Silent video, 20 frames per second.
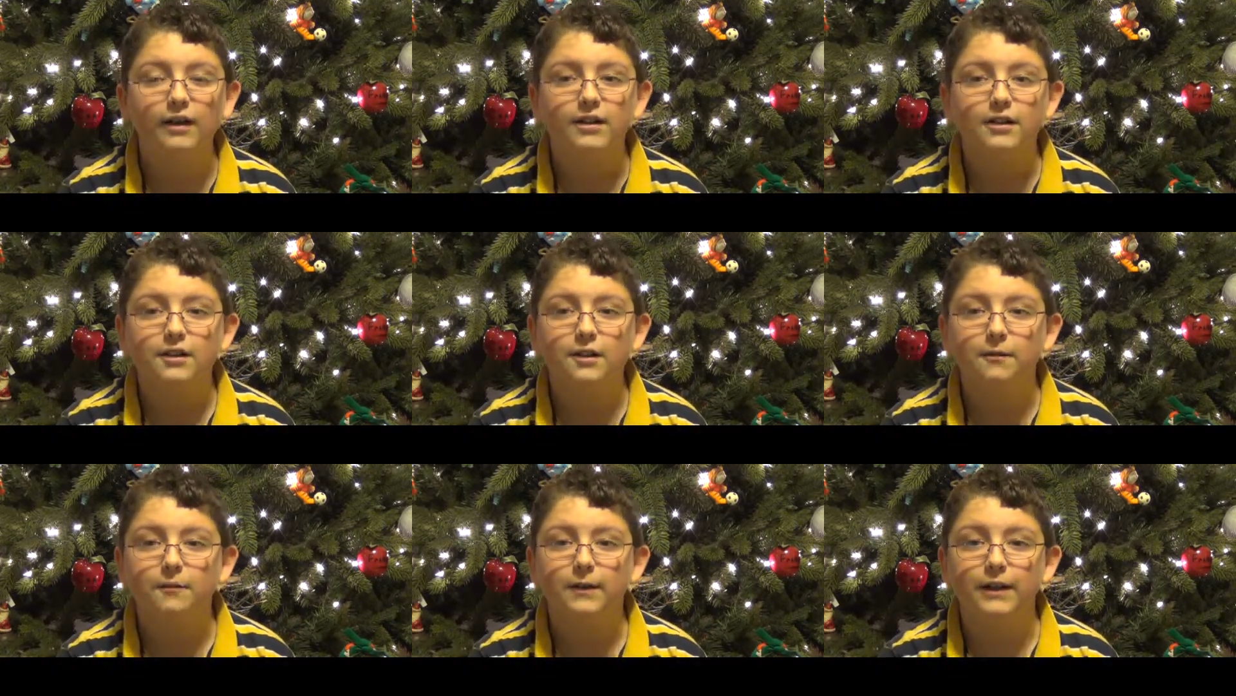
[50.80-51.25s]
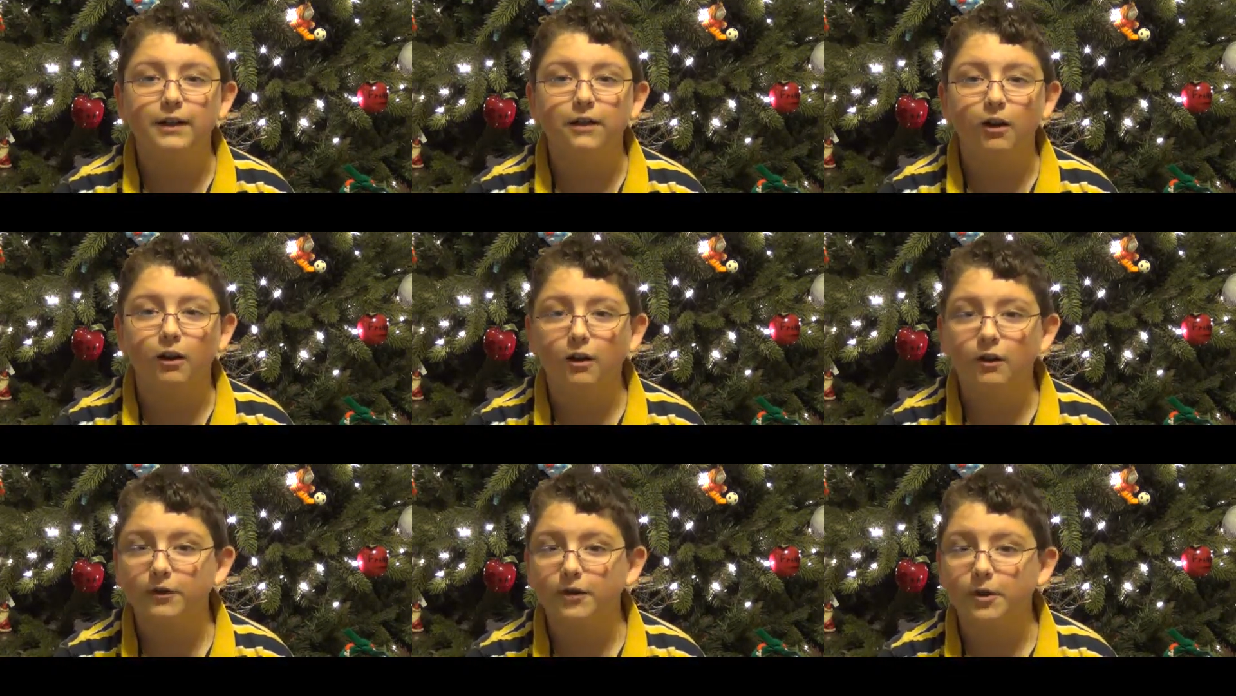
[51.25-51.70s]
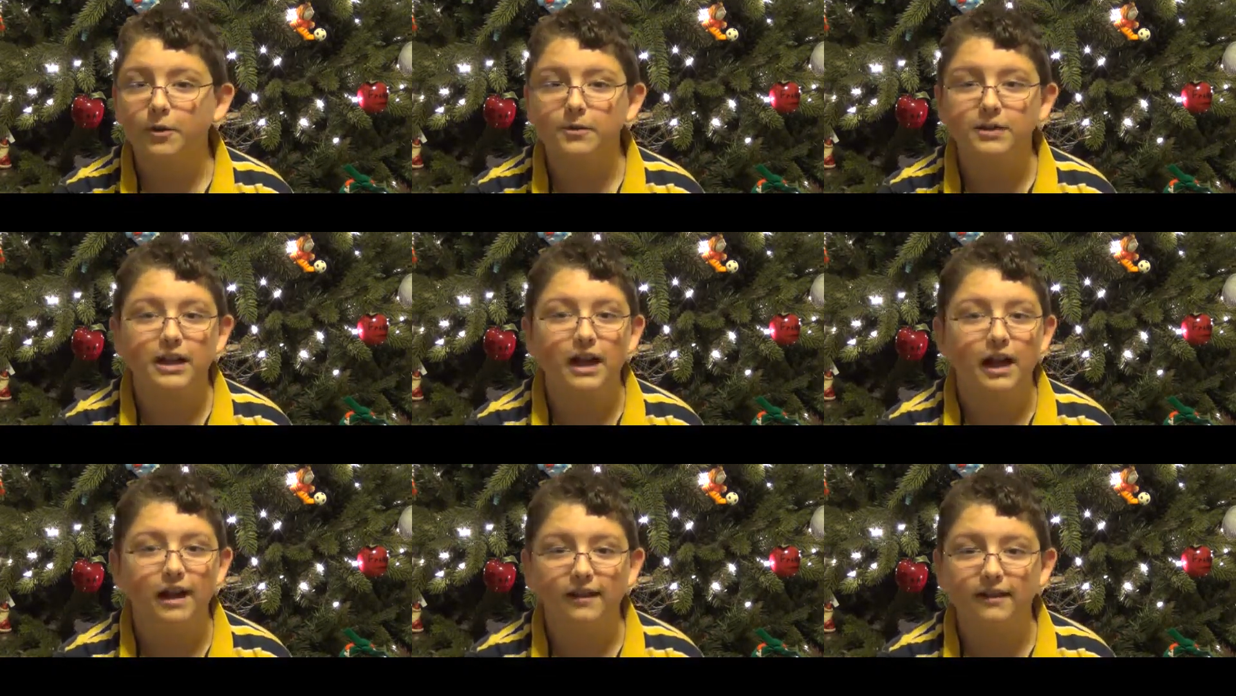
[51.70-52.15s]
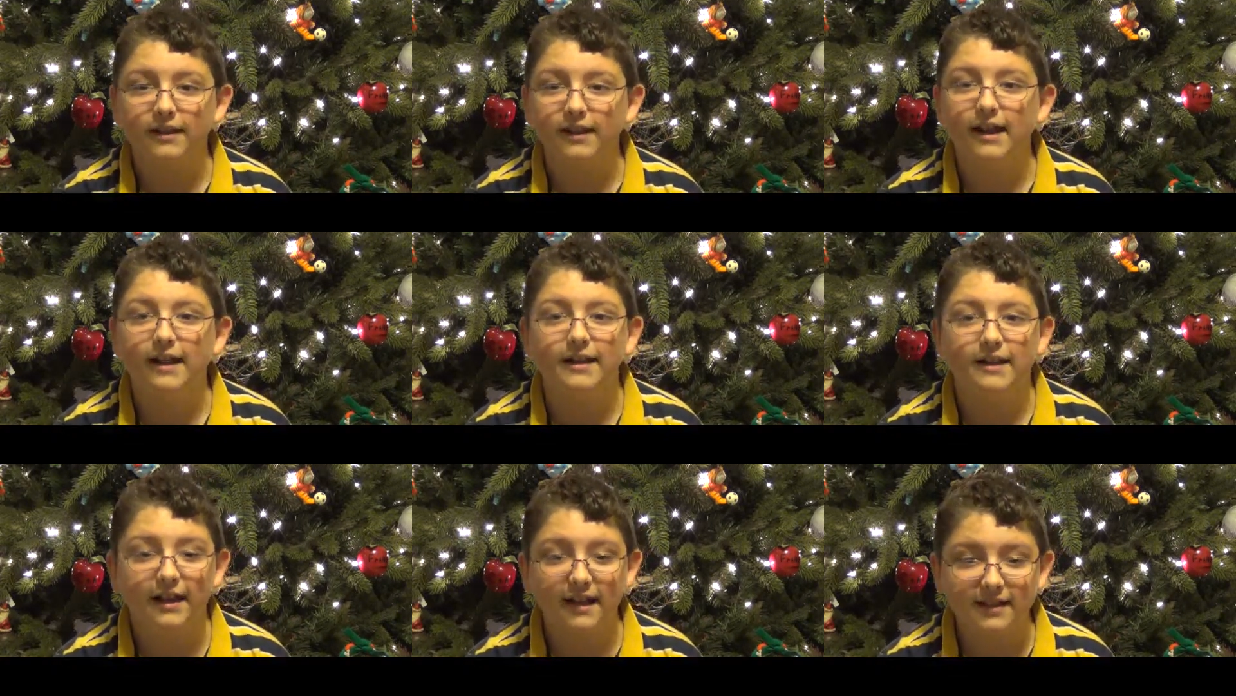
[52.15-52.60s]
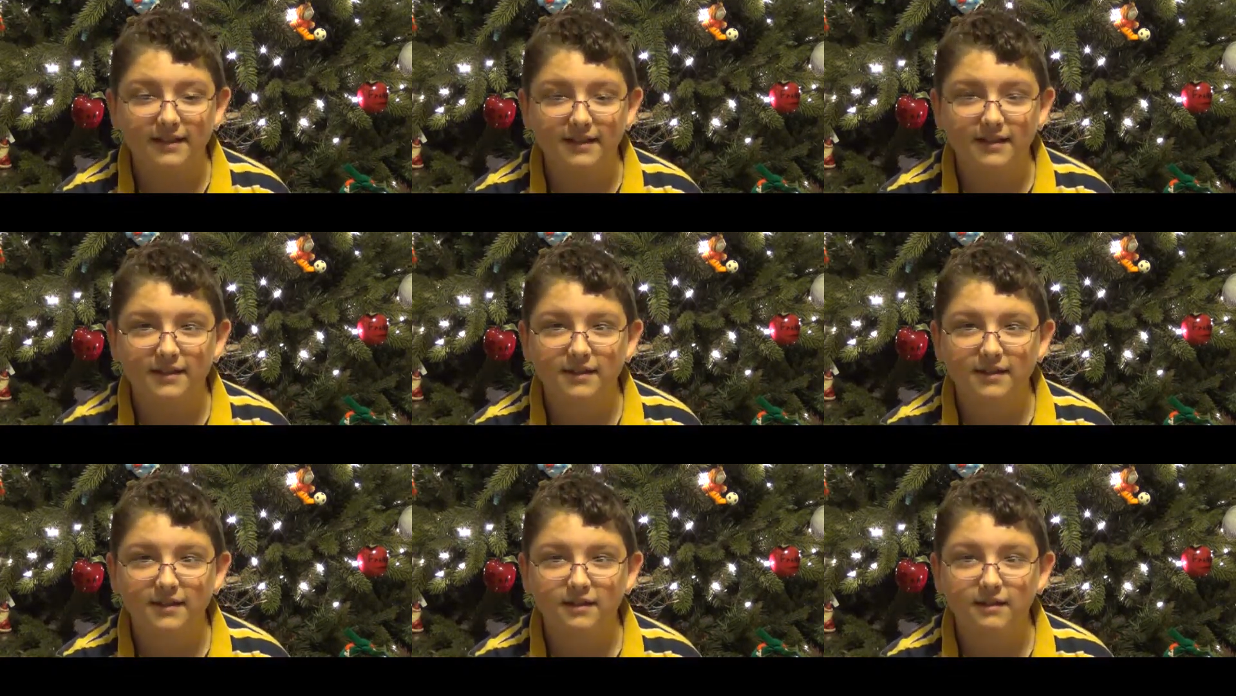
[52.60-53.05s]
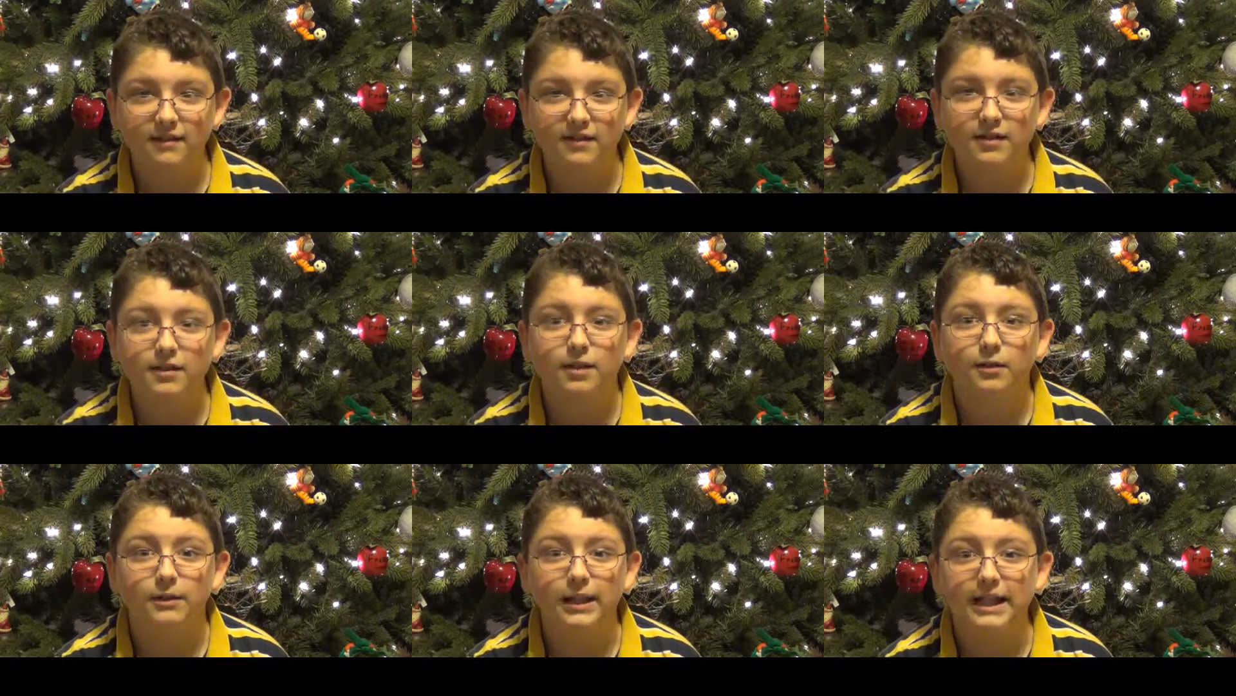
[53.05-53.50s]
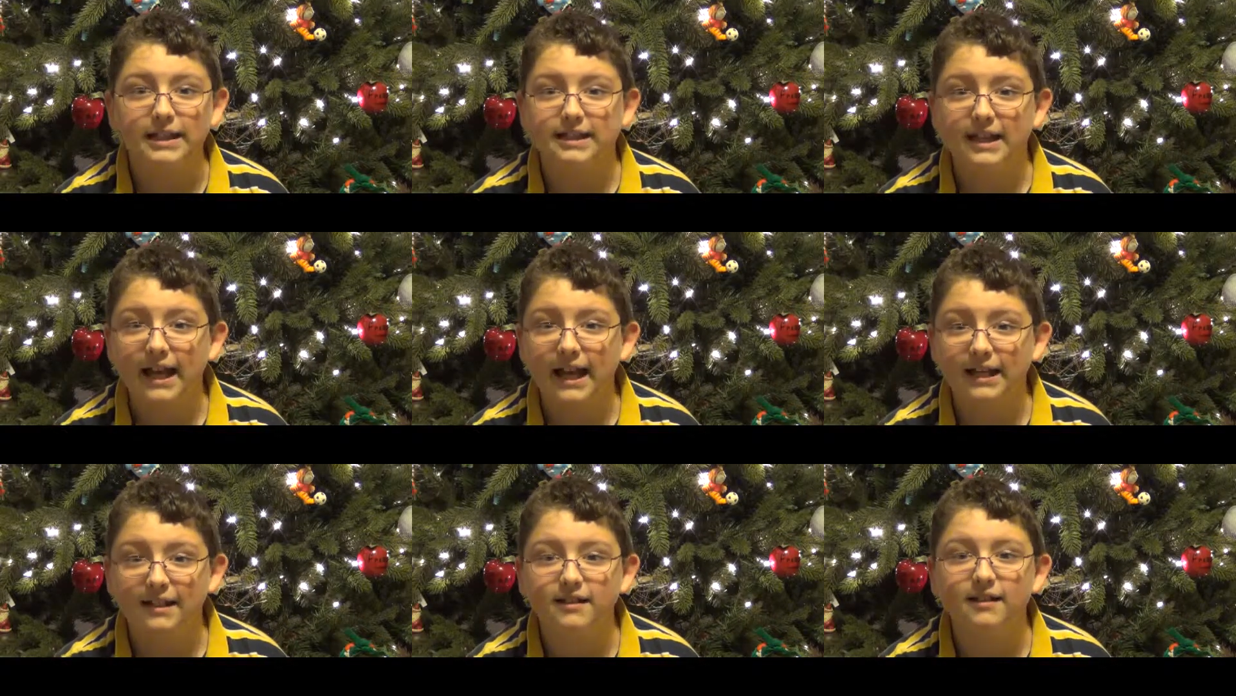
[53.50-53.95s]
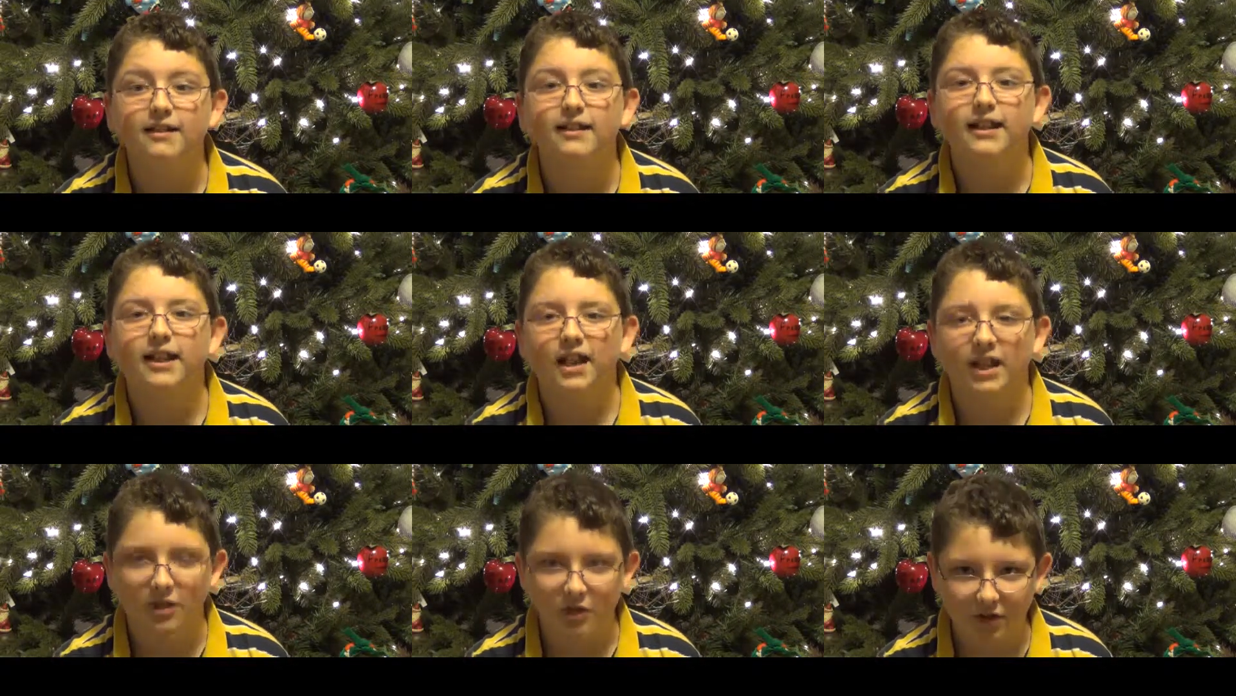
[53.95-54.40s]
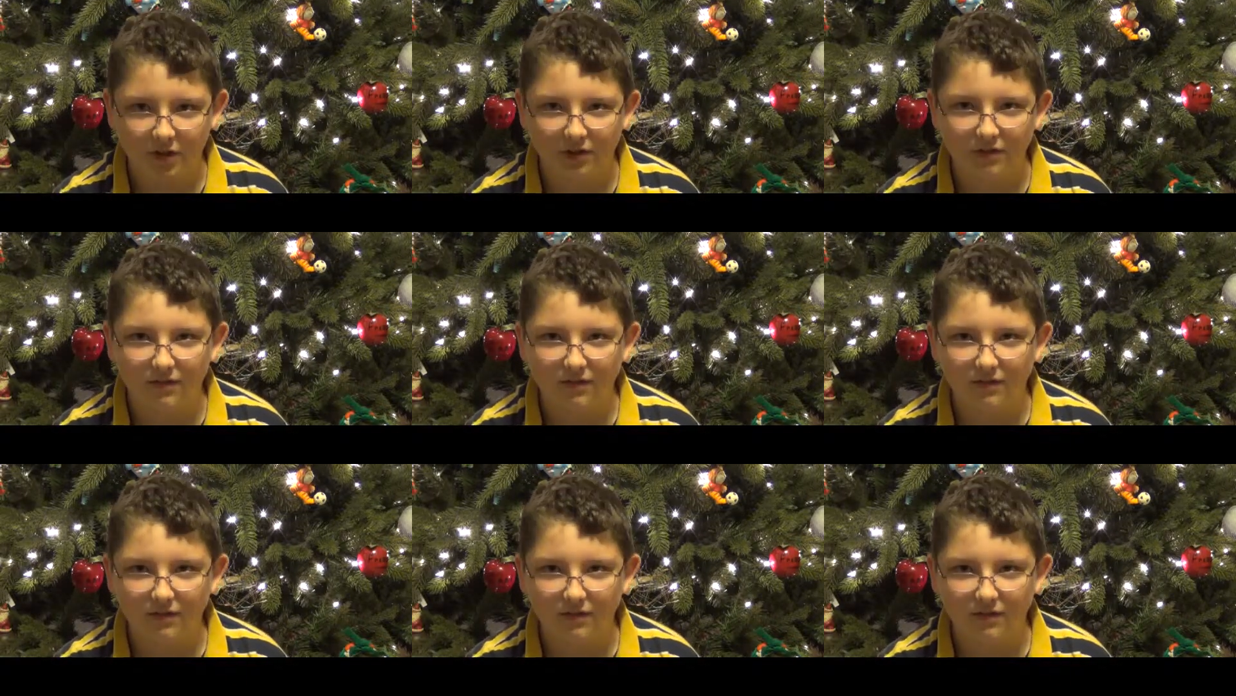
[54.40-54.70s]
to feed all those holiday guests. So let's head to the kitchen.